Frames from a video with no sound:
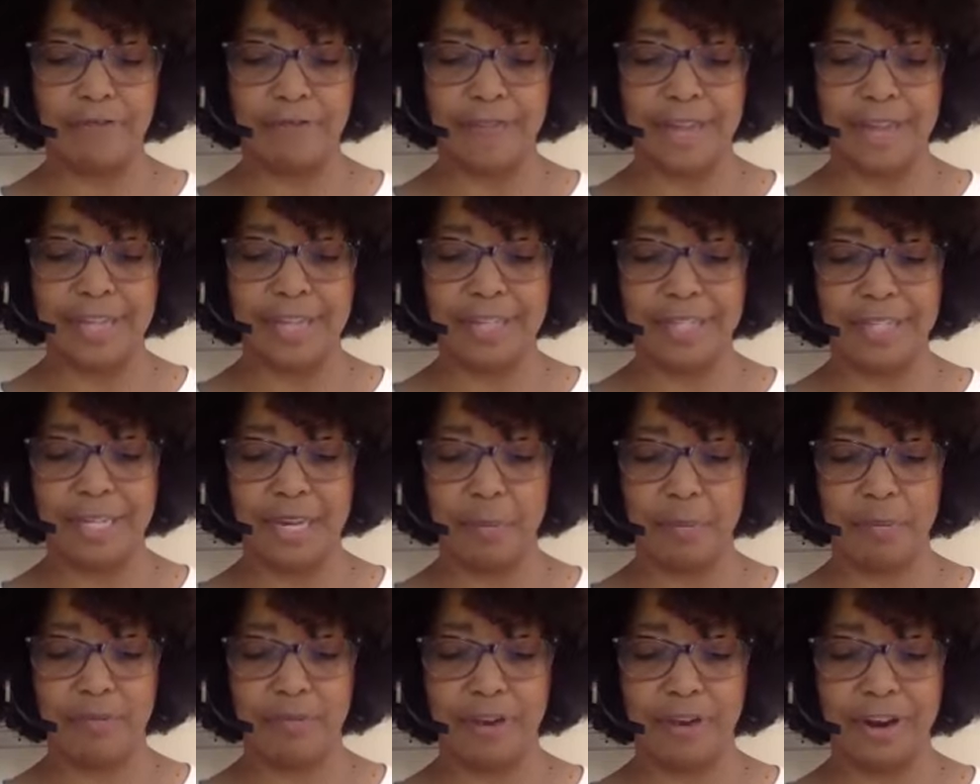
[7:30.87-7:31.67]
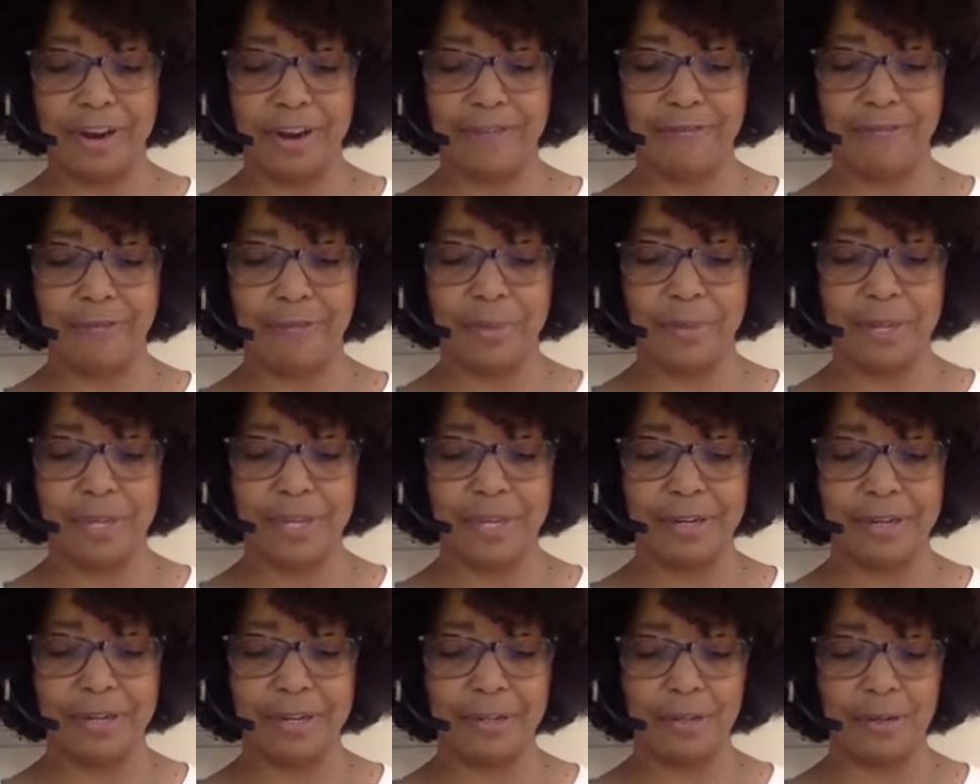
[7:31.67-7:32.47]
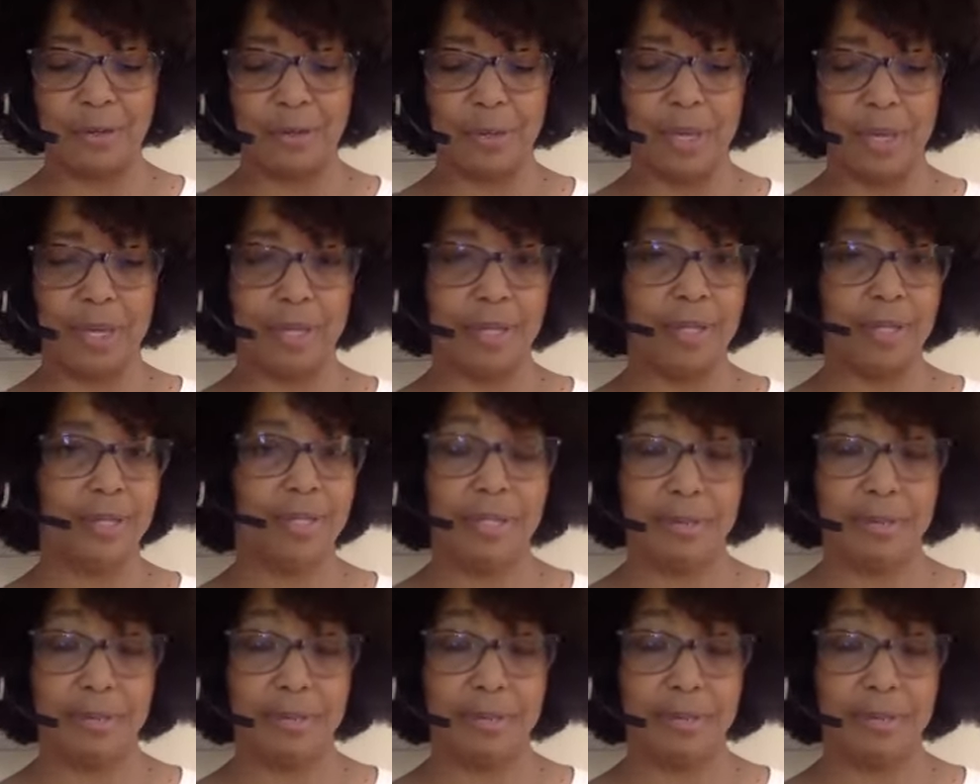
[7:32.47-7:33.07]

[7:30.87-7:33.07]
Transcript: face seemed very familiar to me.